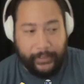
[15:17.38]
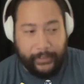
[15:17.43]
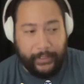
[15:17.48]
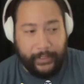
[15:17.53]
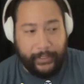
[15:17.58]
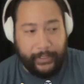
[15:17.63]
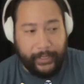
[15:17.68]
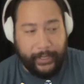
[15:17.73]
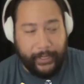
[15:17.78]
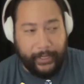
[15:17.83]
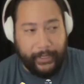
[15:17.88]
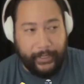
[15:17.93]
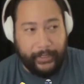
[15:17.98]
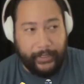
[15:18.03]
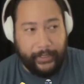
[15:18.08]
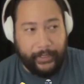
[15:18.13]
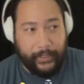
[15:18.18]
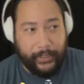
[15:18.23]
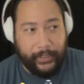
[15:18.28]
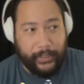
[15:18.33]
the
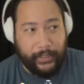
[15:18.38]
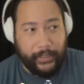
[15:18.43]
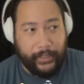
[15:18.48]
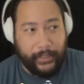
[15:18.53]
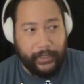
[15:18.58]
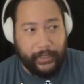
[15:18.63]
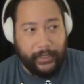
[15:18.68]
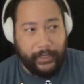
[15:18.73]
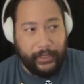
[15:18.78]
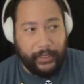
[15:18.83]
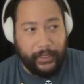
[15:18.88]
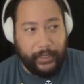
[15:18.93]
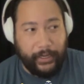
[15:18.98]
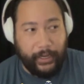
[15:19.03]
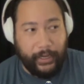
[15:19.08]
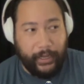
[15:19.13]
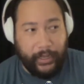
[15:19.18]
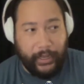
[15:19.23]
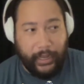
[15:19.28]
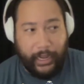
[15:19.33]
uh,
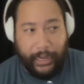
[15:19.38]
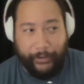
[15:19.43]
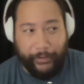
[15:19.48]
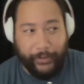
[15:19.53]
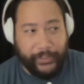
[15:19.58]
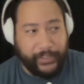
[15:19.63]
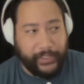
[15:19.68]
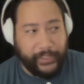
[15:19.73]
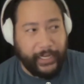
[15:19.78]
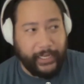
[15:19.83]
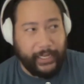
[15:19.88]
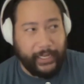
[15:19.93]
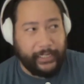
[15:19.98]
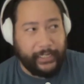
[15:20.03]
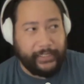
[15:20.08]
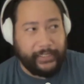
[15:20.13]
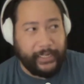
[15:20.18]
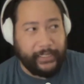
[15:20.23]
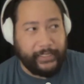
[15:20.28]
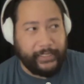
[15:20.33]
I always take
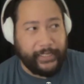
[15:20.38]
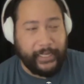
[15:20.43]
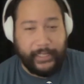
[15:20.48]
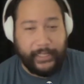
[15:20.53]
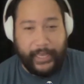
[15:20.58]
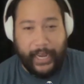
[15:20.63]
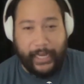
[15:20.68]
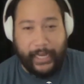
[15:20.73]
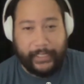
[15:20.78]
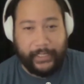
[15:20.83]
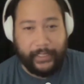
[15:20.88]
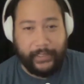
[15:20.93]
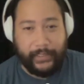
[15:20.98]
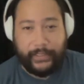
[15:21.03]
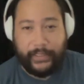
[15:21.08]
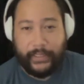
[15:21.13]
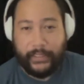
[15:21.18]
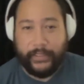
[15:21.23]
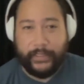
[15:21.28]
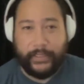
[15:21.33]
I, I take the acting
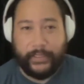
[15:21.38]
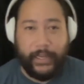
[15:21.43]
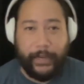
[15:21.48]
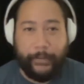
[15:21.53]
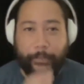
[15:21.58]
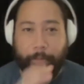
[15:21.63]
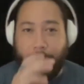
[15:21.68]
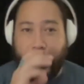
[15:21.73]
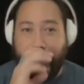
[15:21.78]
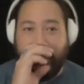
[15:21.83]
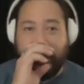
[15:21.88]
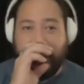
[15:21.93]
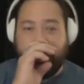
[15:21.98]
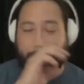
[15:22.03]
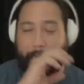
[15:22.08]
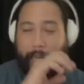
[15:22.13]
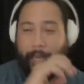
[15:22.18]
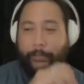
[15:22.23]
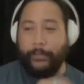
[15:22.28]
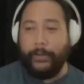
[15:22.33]
the, the same way each
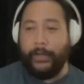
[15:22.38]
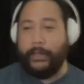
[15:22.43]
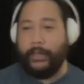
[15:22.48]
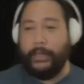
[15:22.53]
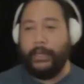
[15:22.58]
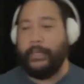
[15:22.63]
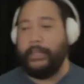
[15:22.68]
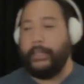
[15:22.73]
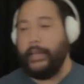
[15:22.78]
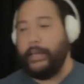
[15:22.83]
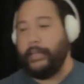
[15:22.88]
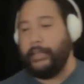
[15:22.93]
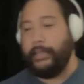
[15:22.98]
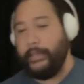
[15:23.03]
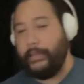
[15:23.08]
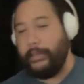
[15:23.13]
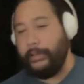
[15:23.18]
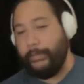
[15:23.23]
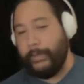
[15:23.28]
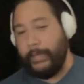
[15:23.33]
time. I, I, I
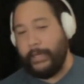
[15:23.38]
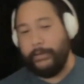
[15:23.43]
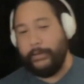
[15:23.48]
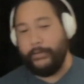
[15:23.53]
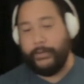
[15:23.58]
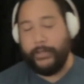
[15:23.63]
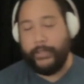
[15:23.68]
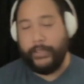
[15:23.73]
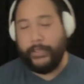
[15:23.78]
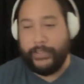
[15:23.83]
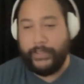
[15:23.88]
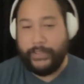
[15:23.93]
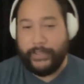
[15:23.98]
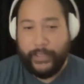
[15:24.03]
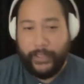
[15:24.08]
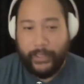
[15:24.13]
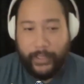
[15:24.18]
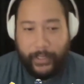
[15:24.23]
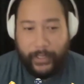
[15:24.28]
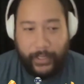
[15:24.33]
think about where
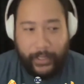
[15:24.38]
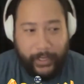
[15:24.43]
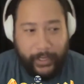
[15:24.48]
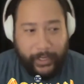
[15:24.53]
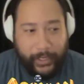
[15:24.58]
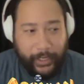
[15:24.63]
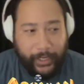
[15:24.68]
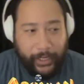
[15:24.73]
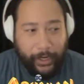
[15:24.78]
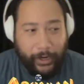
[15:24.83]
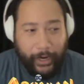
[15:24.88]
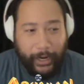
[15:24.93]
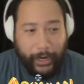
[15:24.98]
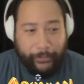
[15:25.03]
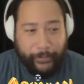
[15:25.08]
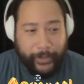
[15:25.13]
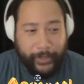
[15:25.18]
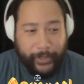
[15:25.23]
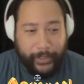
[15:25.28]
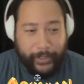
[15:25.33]
this, you know, I
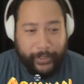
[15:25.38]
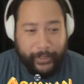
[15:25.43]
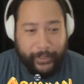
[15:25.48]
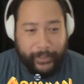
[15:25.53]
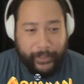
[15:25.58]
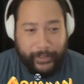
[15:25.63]
read